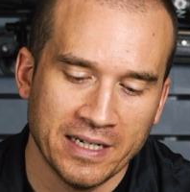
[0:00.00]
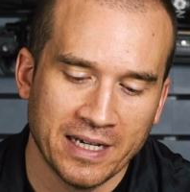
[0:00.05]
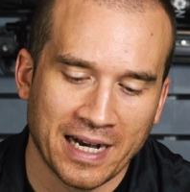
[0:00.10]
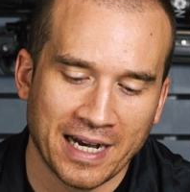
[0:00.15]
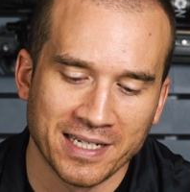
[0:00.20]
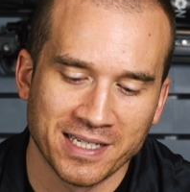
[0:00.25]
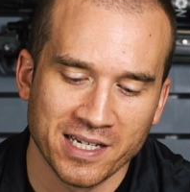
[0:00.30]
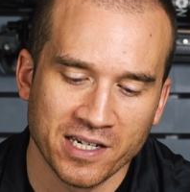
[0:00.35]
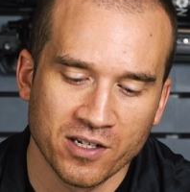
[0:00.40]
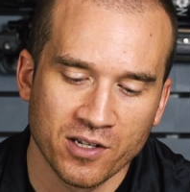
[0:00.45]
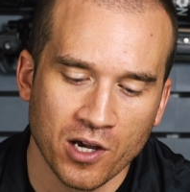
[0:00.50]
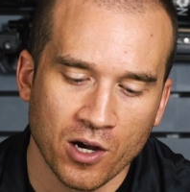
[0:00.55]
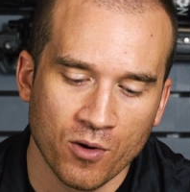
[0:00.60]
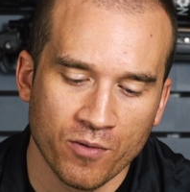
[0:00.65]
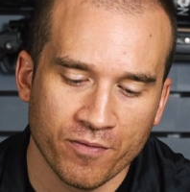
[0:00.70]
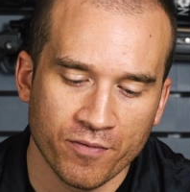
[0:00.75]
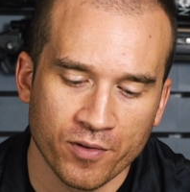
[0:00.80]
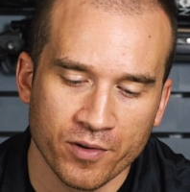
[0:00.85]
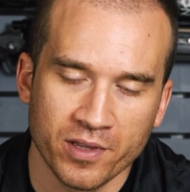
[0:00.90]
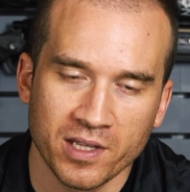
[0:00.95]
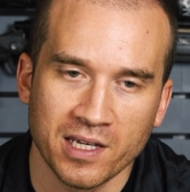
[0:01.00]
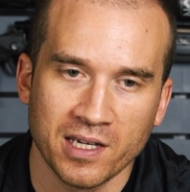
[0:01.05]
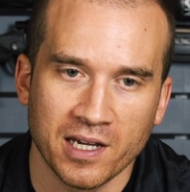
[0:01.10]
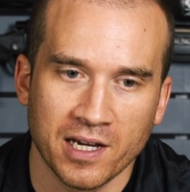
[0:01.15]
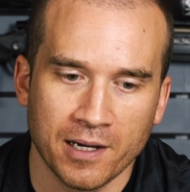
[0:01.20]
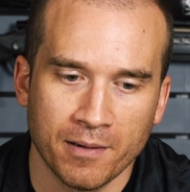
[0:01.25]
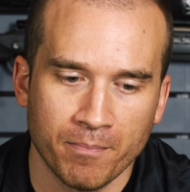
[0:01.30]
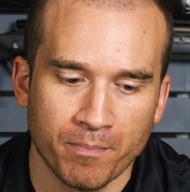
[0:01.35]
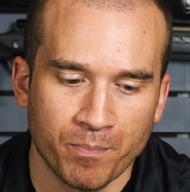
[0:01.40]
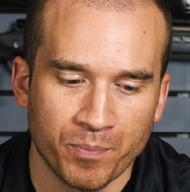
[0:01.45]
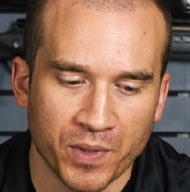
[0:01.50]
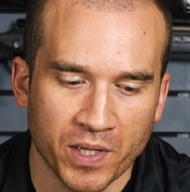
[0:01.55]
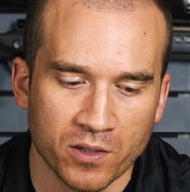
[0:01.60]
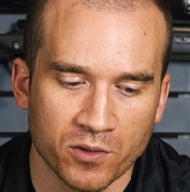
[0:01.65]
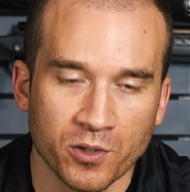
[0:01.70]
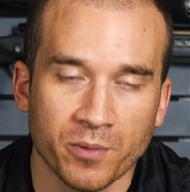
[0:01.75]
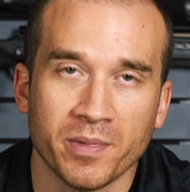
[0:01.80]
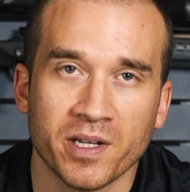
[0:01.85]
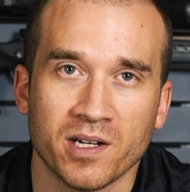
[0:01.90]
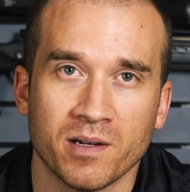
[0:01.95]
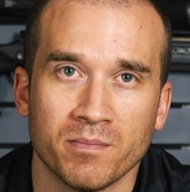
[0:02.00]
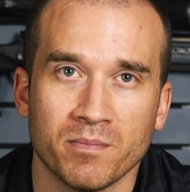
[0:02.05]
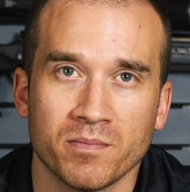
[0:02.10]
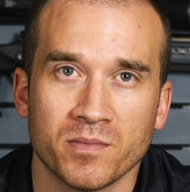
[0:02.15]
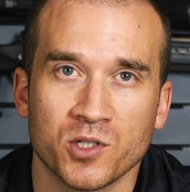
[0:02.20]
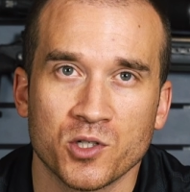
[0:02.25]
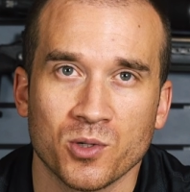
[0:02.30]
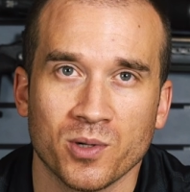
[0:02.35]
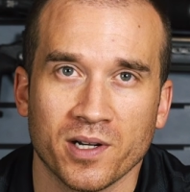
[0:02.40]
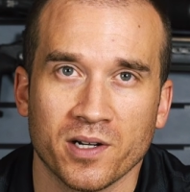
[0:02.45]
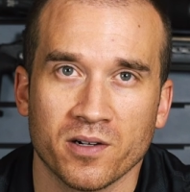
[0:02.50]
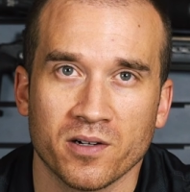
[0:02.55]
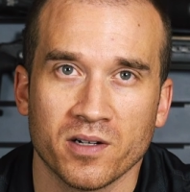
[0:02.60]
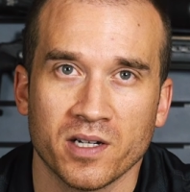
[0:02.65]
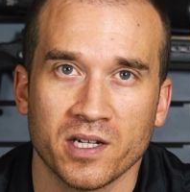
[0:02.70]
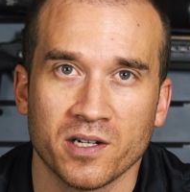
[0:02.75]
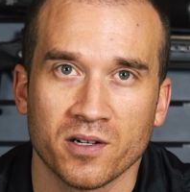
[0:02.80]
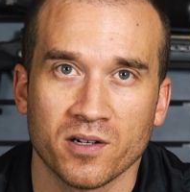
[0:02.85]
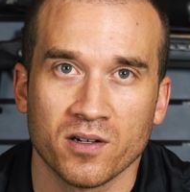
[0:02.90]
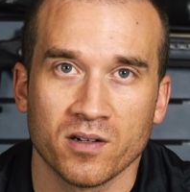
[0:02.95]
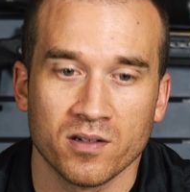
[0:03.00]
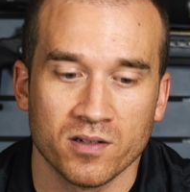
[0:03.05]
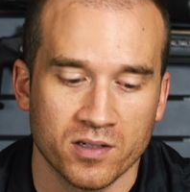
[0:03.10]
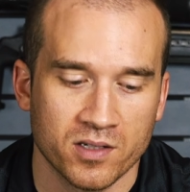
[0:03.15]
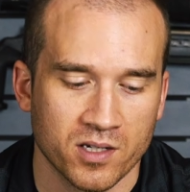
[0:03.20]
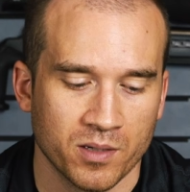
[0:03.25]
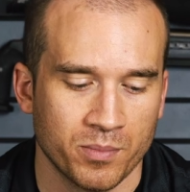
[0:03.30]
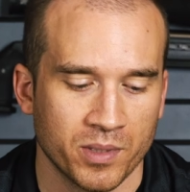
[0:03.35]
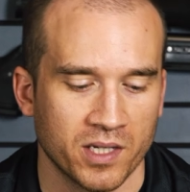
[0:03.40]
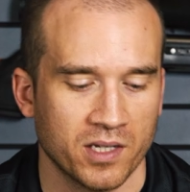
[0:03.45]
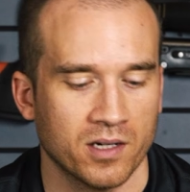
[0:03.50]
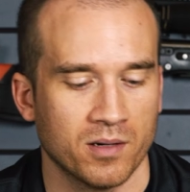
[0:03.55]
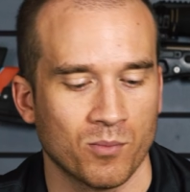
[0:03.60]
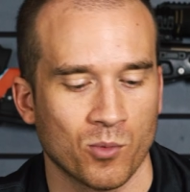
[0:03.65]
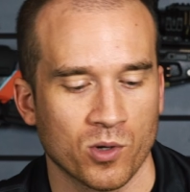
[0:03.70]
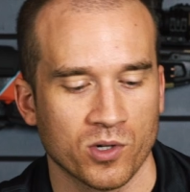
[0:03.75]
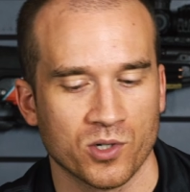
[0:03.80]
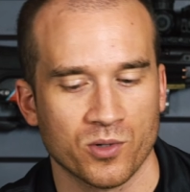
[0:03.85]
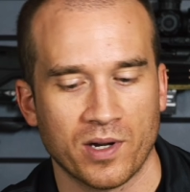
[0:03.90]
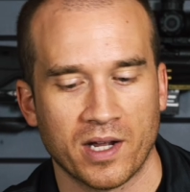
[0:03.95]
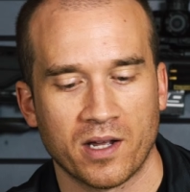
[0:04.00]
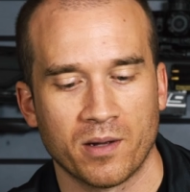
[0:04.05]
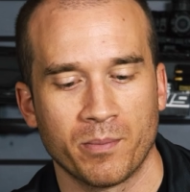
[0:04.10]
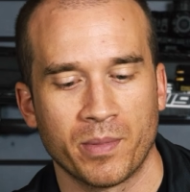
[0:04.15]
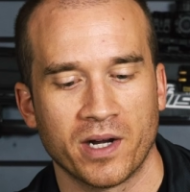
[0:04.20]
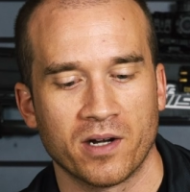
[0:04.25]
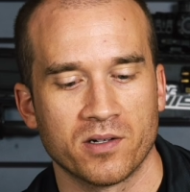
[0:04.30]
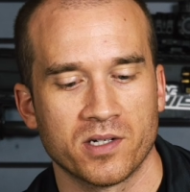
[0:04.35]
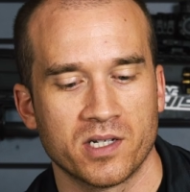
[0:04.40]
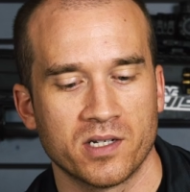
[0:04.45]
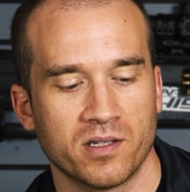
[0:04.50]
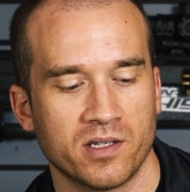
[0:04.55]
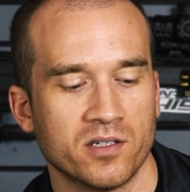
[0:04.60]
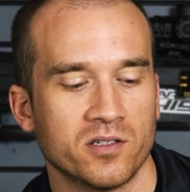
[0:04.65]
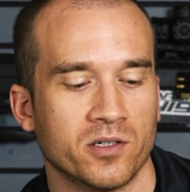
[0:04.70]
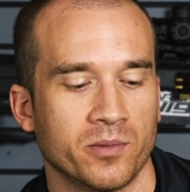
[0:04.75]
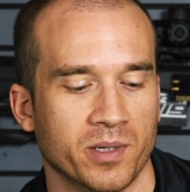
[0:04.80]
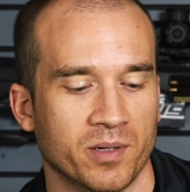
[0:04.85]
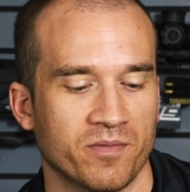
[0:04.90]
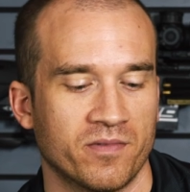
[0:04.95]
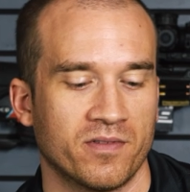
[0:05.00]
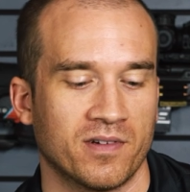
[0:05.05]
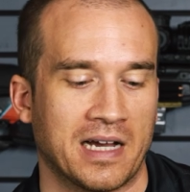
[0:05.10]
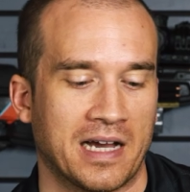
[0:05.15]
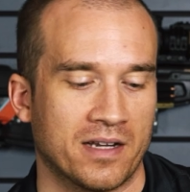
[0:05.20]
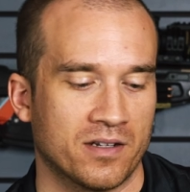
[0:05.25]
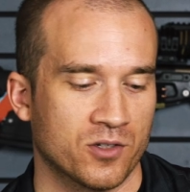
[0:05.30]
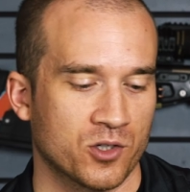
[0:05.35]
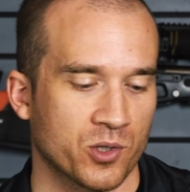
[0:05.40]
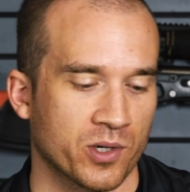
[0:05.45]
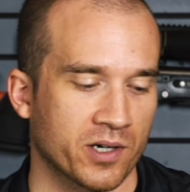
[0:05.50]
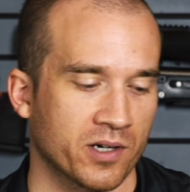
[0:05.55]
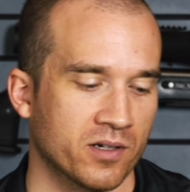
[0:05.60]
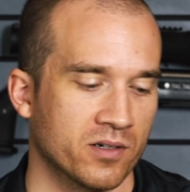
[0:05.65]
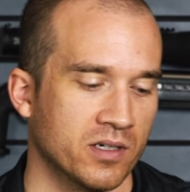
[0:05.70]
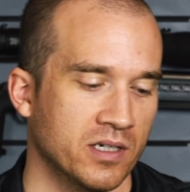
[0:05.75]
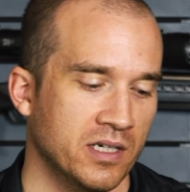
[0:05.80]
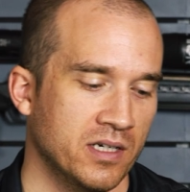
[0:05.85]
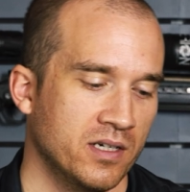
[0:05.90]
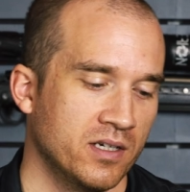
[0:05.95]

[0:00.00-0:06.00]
I did go for the aluminum trigger here to be a more direct comparison, the aluminum flat trigger.